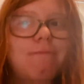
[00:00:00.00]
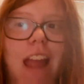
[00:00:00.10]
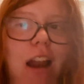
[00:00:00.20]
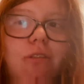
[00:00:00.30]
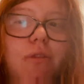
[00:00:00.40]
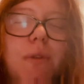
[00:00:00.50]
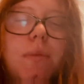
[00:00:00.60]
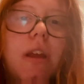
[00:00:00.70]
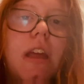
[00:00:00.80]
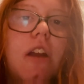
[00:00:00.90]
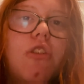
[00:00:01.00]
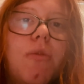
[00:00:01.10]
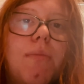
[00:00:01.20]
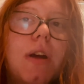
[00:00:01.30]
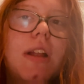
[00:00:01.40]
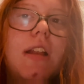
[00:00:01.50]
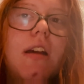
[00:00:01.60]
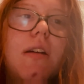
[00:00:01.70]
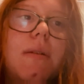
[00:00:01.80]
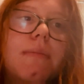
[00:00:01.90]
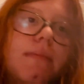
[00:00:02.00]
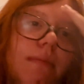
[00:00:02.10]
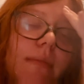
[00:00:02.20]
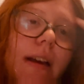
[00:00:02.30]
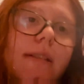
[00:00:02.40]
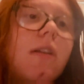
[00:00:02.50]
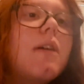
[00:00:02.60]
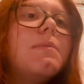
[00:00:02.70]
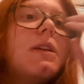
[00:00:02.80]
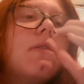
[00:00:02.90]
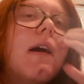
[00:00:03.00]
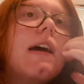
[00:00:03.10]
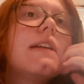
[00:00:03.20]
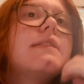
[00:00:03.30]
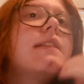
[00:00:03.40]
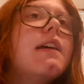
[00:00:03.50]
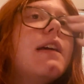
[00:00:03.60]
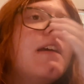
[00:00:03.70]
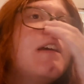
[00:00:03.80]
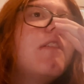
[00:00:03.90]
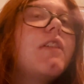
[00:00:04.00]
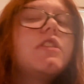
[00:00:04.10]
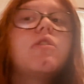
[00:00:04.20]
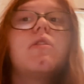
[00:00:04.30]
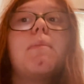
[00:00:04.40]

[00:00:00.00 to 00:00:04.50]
I don't know if I'm gonna get her, but um, I guess I'll update you guys if I show the